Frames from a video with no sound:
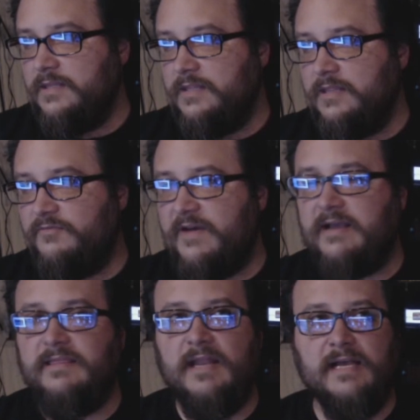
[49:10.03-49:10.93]
the
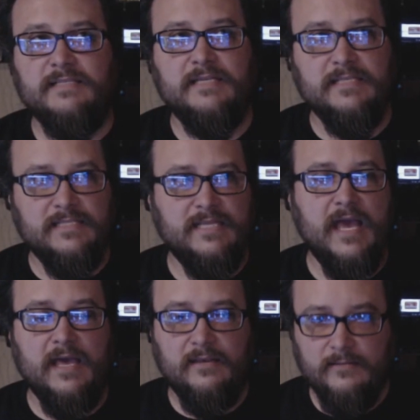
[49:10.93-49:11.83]
fact that Isaac is
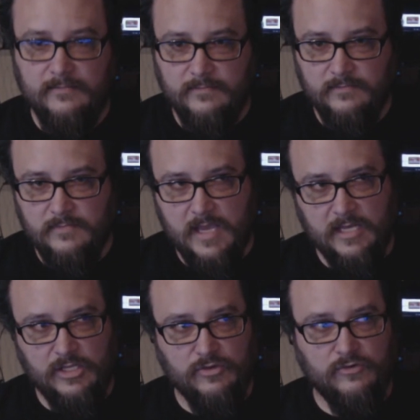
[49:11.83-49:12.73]
dead,
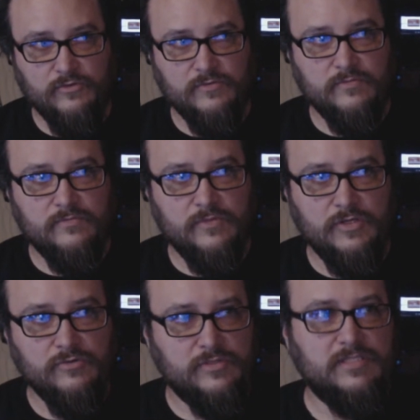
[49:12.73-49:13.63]
and you
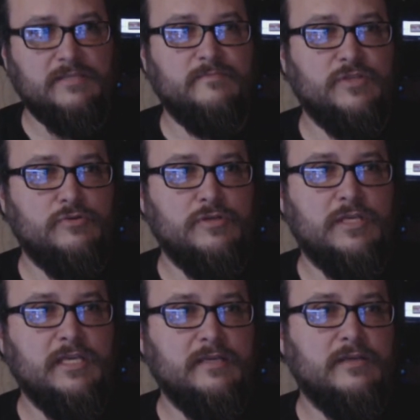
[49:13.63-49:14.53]

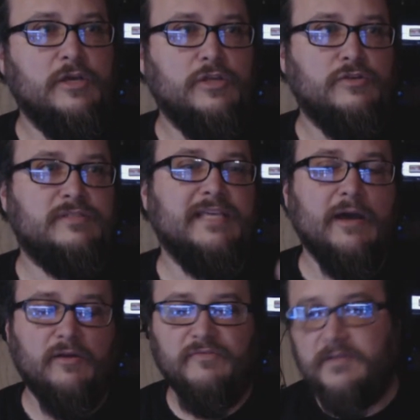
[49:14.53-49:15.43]
see
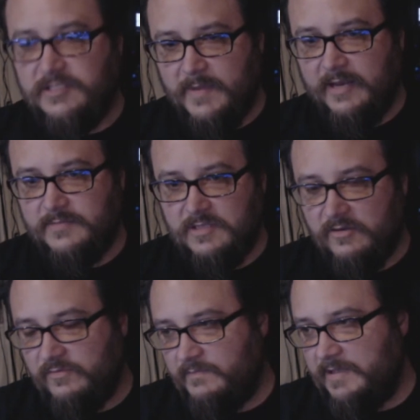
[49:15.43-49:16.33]
how he feels about
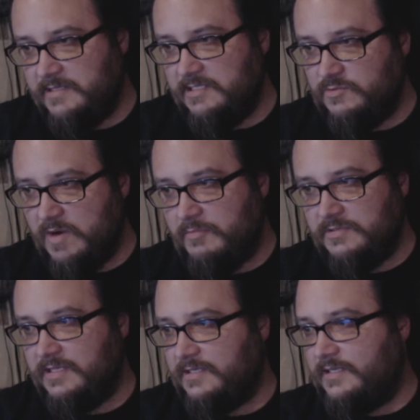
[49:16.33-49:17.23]
himself because he's
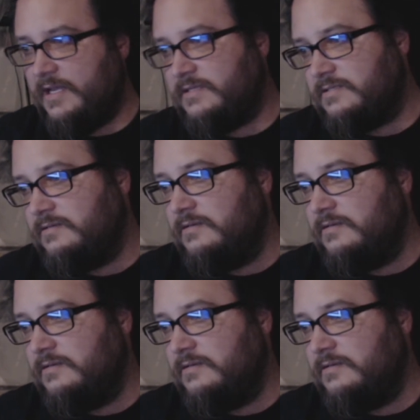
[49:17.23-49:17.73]
represented as